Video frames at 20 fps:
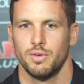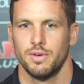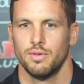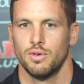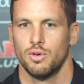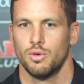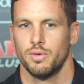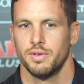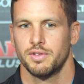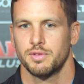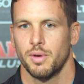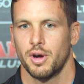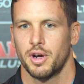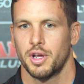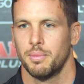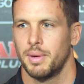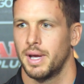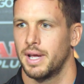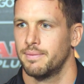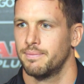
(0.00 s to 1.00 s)
We've always
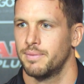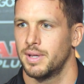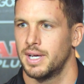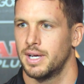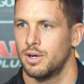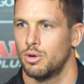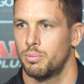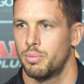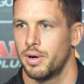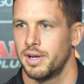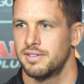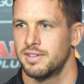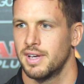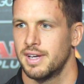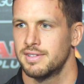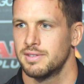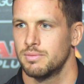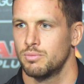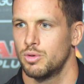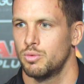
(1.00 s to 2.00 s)
spoken about all
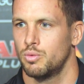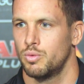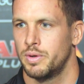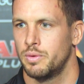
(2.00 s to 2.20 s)
pre-season.